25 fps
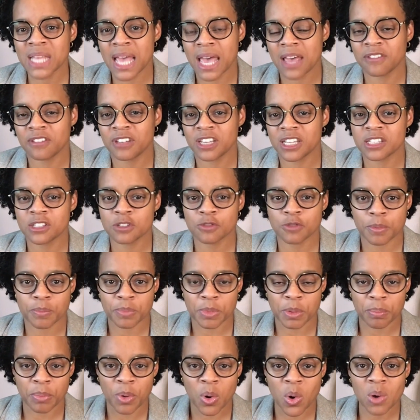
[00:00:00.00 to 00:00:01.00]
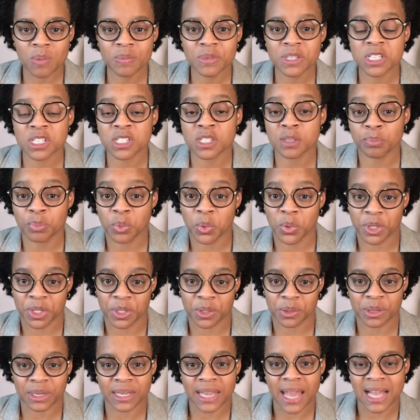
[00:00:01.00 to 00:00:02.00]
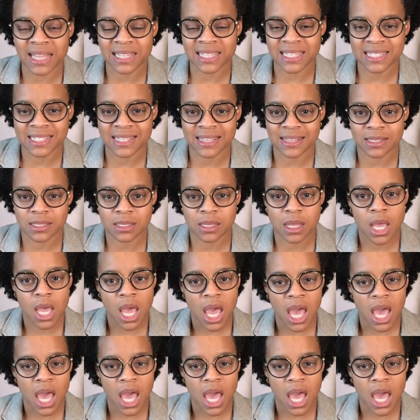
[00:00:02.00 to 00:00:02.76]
evidence from the poem to support your analysis